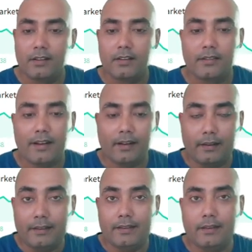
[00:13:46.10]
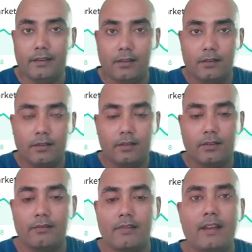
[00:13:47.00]
that are ethical, you
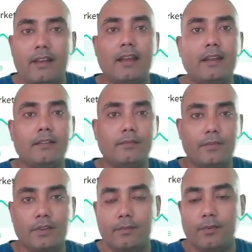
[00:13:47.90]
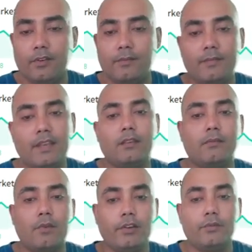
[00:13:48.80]
can write and keep on making
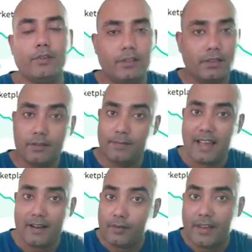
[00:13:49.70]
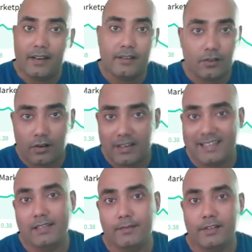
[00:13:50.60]
money with this platform that is called
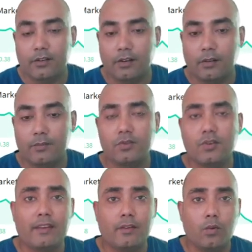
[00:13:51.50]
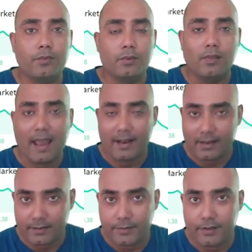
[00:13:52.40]
estimate.com. So I hope you like
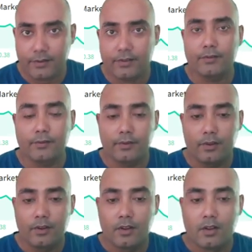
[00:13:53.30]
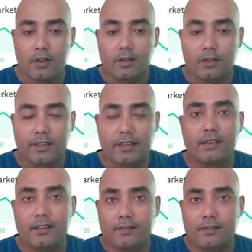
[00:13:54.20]
this video. If you think it